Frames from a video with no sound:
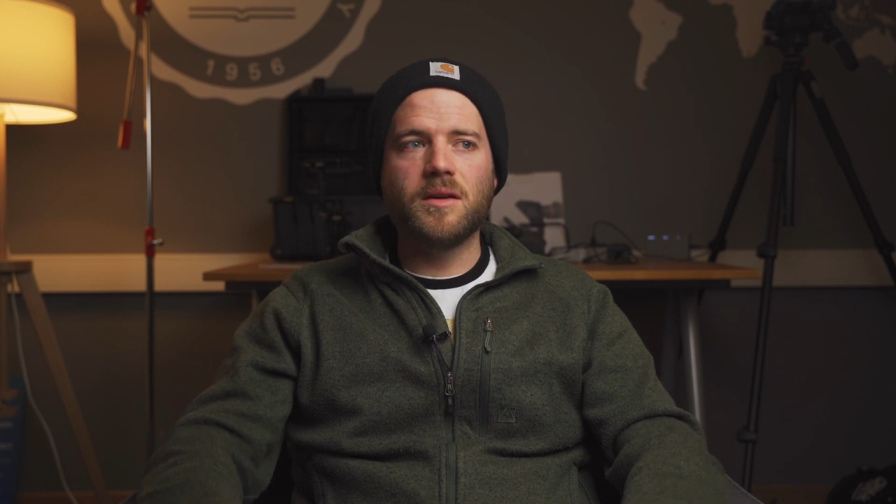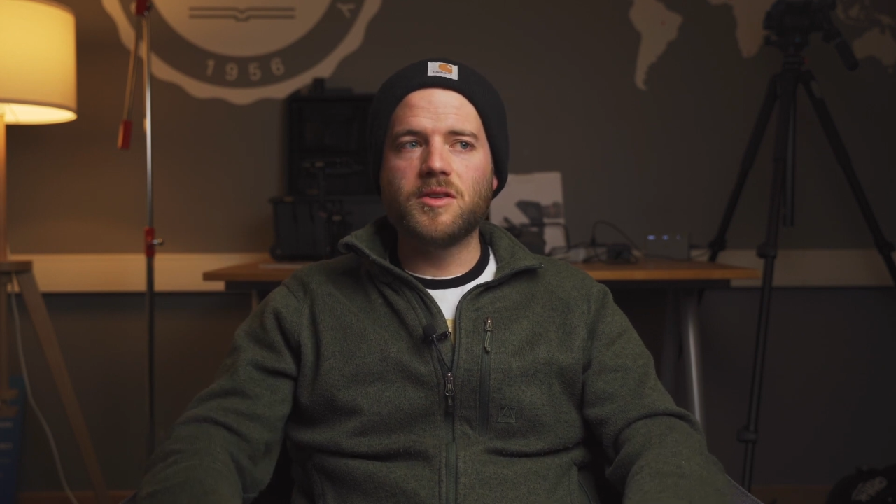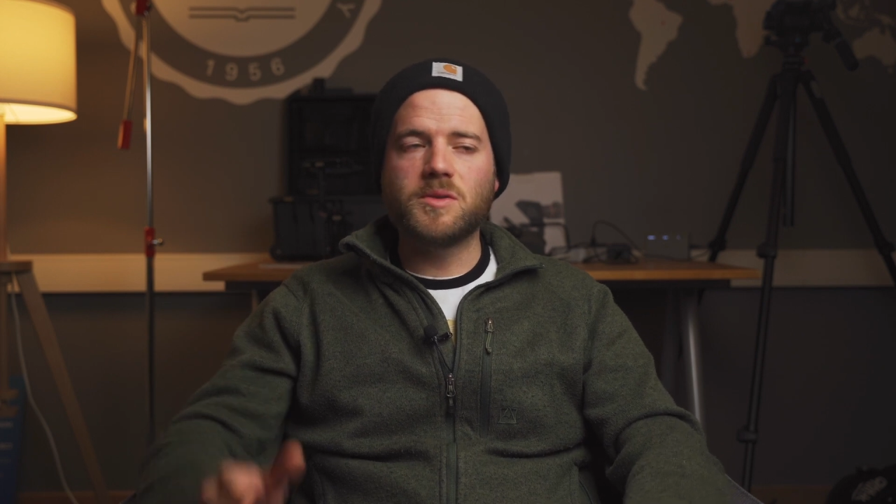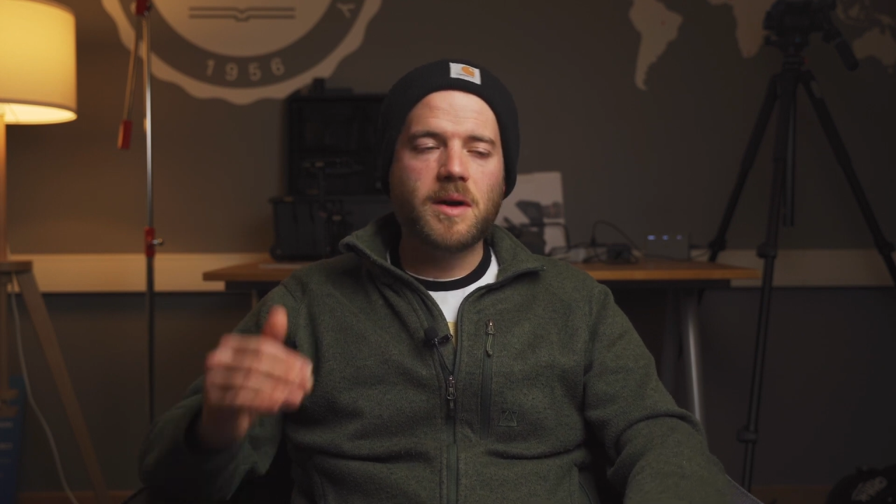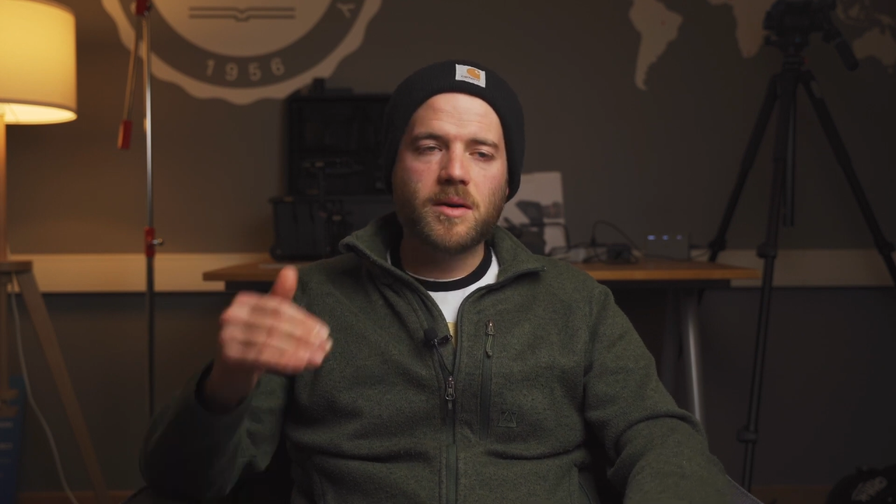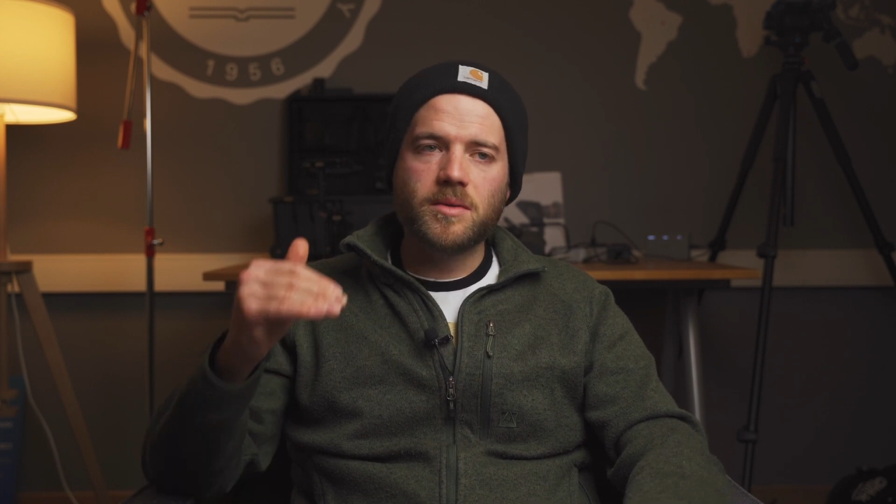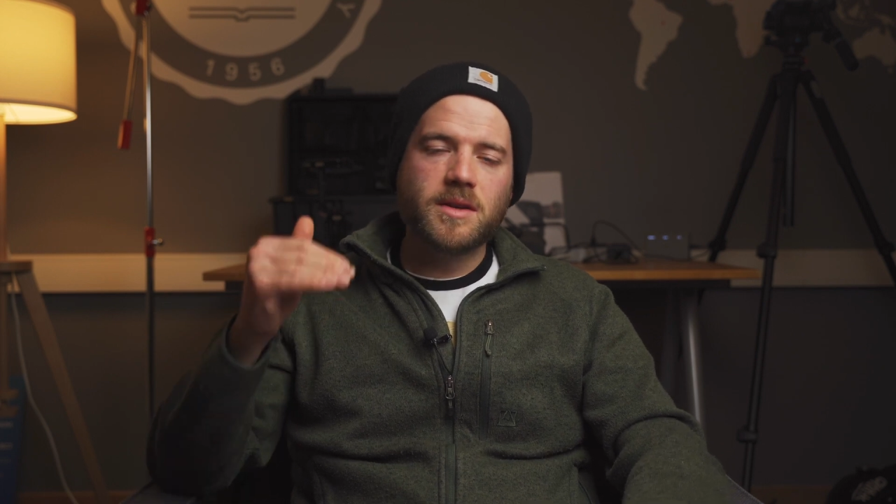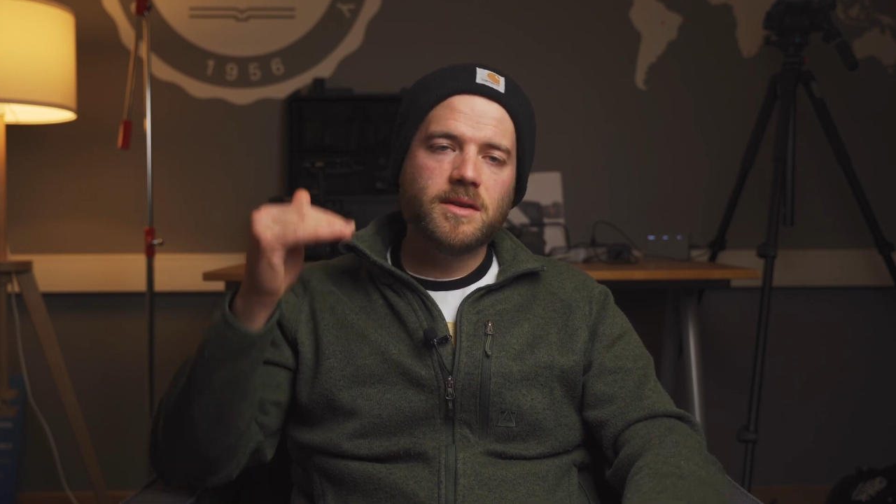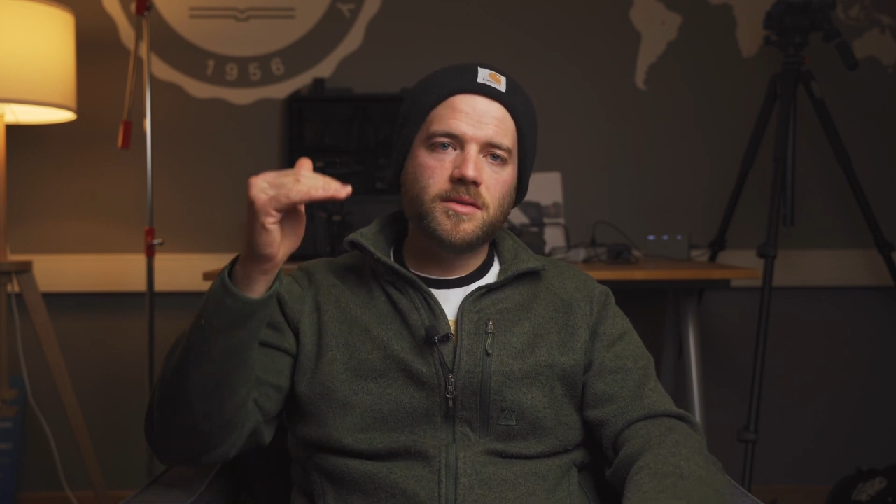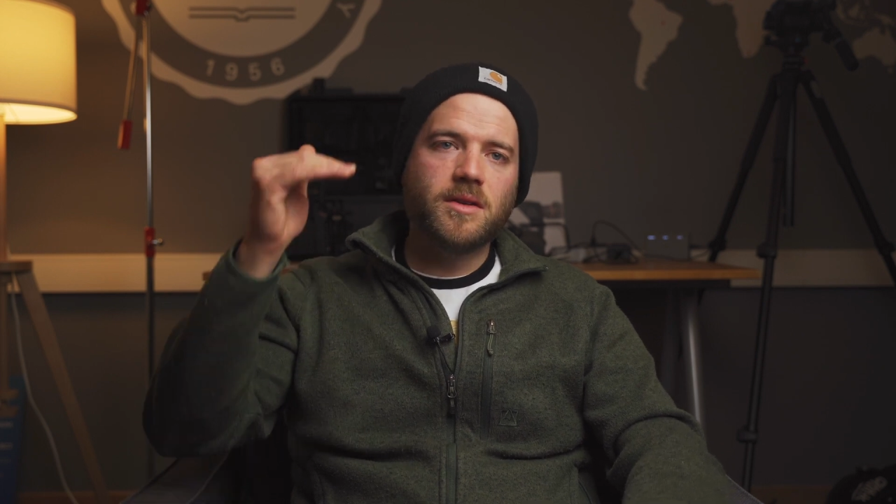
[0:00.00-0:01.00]
There's probably
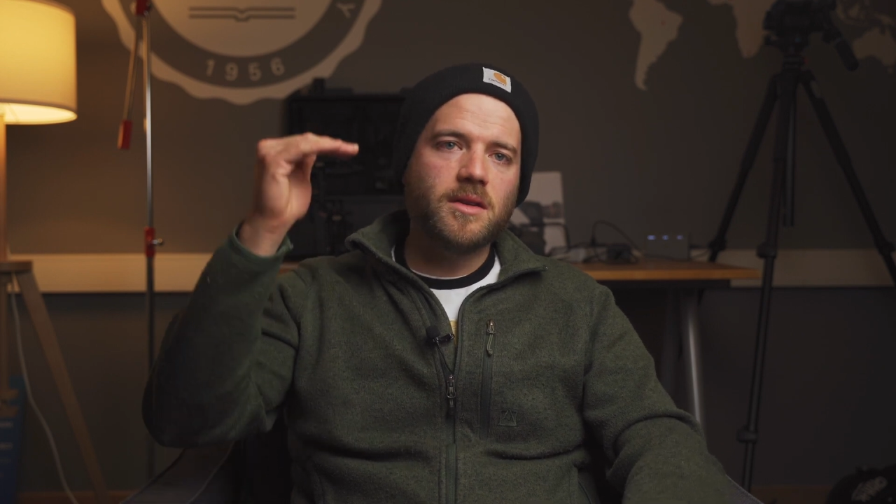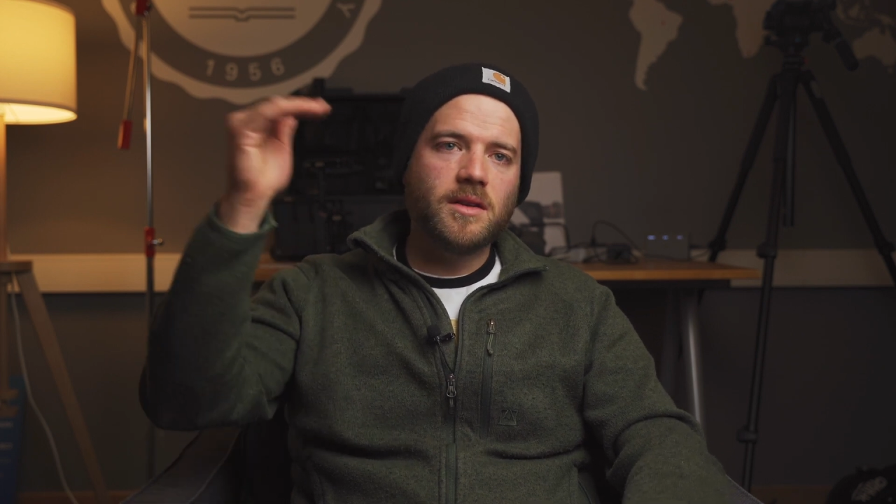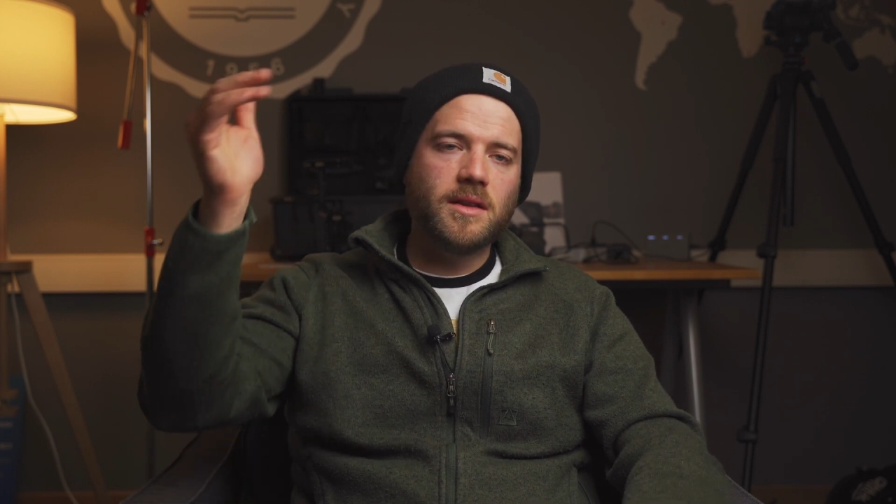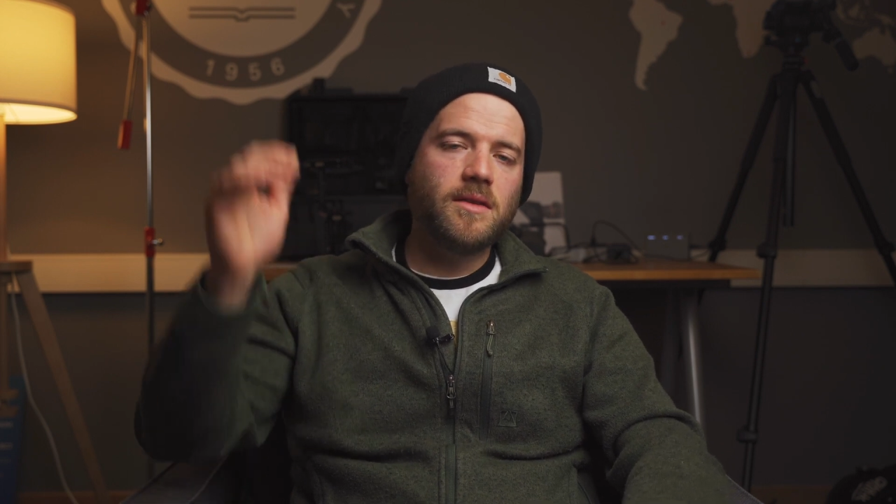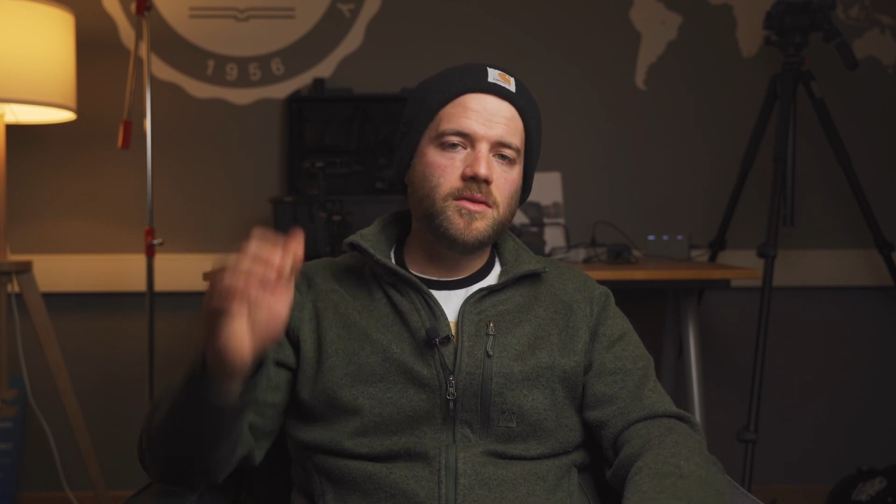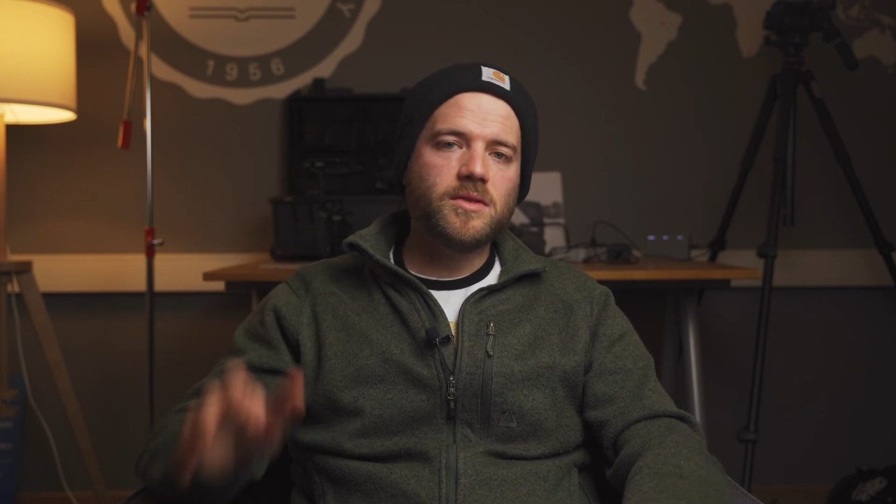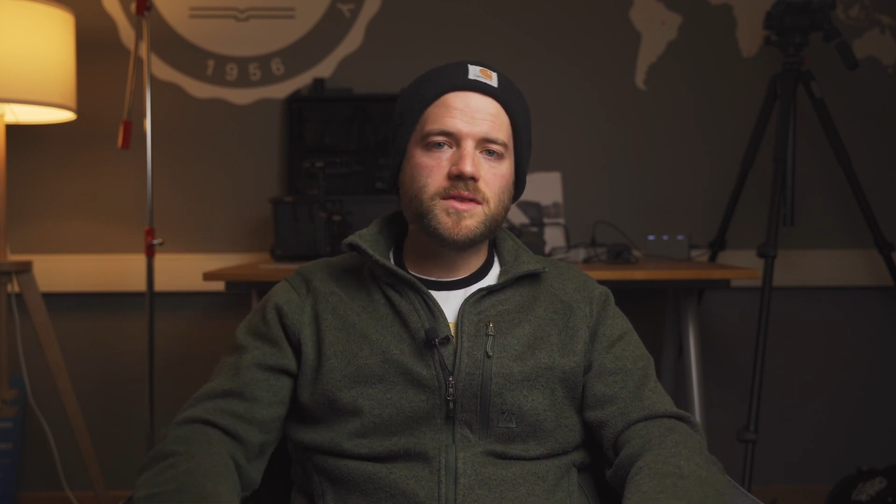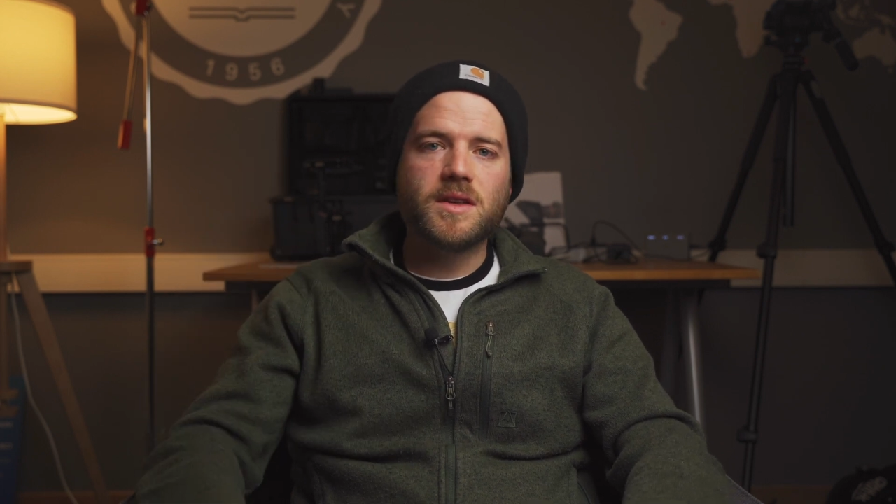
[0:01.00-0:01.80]
different levels